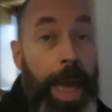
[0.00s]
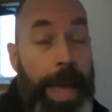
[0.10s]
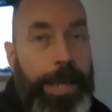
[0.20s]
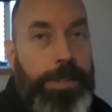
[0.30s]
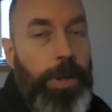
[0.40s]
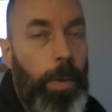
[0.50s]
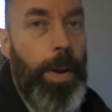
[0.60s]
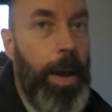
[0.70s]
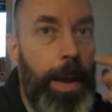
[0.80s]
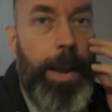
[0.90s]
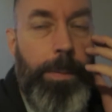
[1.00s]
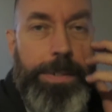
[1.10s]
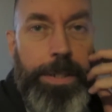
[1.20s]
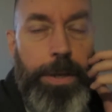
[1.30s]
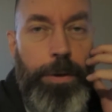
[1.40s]
Hey, so uh, I
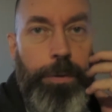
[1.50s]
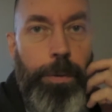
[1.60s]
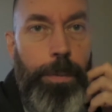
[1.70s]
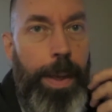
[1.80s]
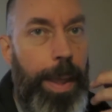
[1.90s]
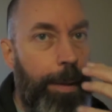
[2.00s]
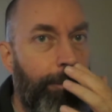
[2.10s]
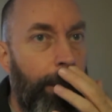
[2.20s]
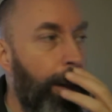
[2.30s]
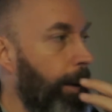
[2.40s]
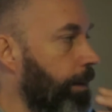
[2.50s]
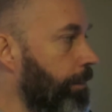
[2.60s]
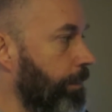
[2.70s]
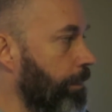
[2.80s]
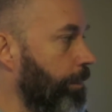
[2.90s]
wasn't going to do a vlog,
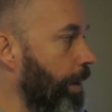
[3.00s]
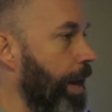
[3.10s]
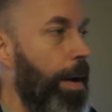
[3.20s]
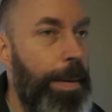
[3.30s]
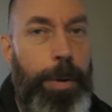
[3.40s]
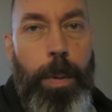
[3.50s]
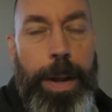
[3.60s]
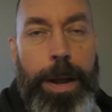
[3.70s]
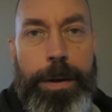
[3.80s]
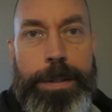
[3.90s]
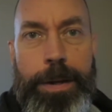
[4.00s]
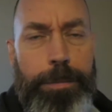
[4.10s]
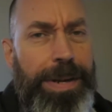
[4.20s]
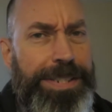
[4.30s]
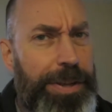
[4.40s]
but now I'm going on
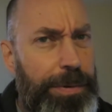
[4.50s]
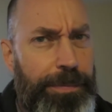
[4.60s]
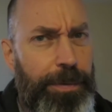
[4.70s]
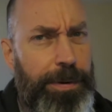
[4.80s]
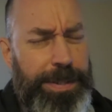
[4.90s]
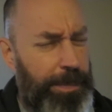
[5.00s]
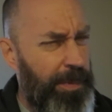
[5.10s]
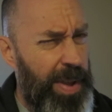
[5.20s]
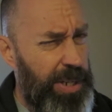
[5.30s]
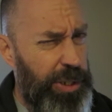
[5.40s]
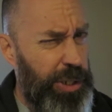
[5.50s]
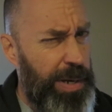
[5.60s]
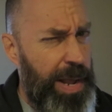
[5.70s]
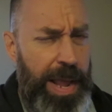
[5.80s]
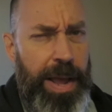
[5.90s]
a rescue for some fish.
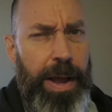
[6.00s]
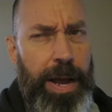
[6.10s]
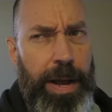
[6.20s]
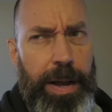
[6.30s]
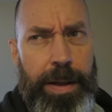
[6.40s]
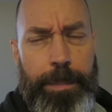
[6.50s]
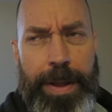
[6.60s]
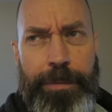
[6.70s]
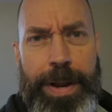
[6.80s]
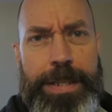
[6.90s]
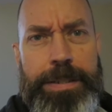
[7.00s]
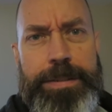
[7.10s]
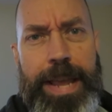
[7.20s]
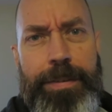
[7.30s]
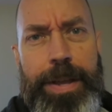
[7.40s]
Uh, my
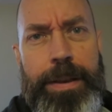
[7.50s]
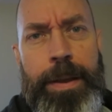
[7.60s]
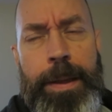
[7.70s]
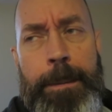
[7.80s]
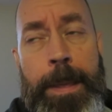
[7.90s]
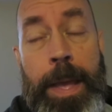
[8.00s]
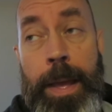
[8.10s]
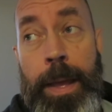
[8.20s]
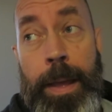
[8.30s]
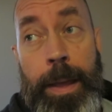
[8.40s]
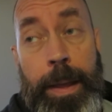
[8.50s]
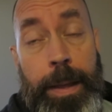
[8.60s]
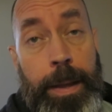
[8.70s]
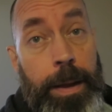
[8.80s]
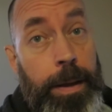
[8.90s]
friend David
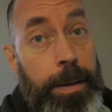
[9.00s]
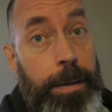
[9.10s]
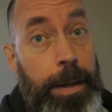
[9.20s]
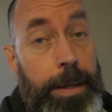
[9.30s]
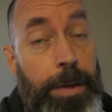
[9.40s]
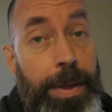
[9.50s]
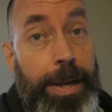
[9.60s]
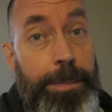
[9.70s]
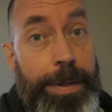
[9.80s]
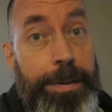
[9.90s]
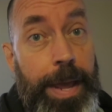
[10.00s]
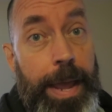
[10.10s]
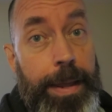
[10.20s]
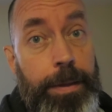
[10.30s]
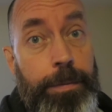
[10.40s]
uh, contacted me
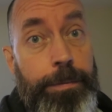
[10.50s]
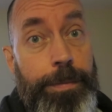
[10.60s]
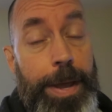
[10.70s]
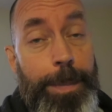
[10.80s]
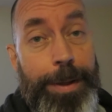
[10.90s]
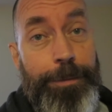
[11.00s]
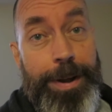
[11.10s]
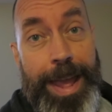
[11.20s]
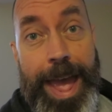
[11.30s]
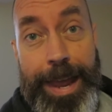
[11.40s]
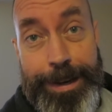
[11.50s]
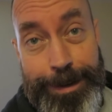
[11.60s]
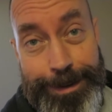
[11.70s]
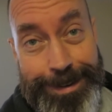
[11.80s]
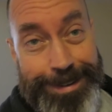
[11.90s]
today via my friend Ed,